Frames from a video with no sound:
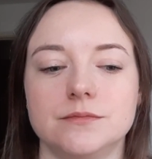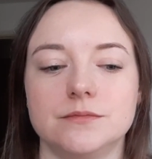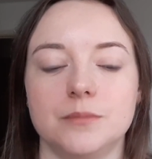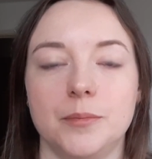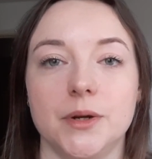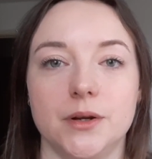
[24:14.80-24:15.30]

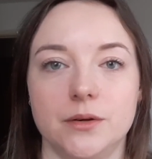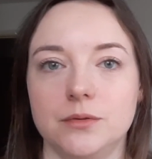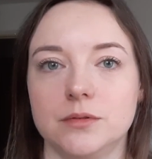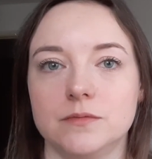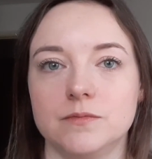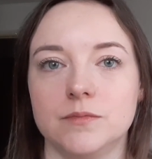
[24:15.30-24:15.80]
blue
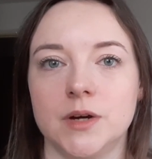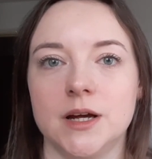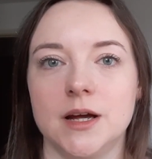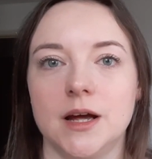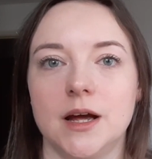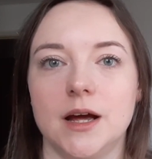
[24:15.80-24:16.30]

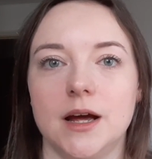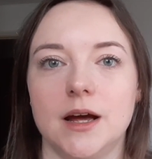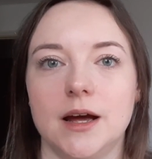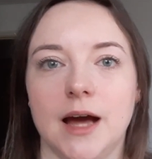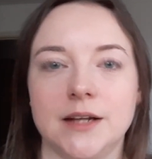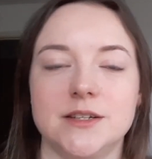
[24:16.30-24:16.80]

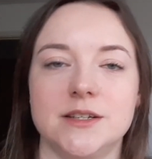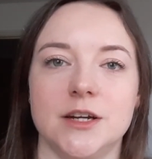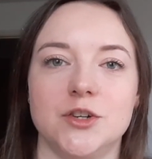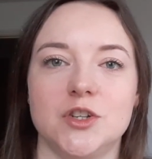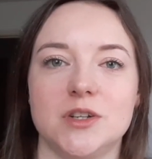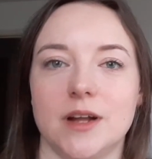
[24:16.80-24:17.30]
and stitch
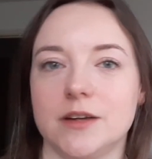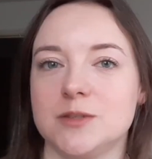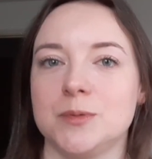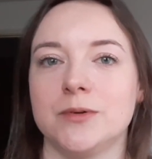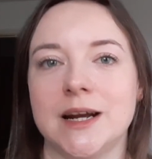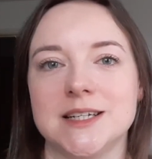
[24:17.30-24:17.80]

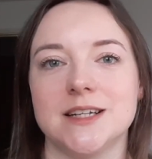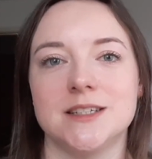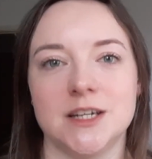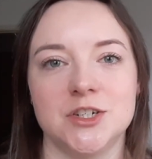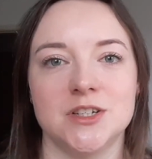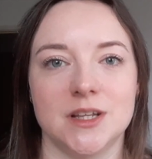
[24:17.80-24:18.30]
sporadic
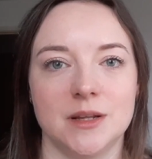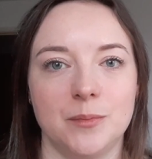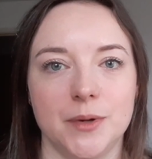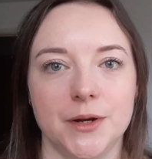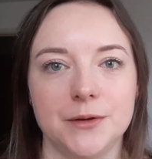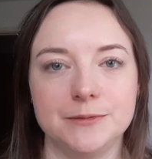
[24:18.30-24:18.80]
stitches in the
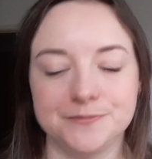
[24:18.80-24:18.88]
blue.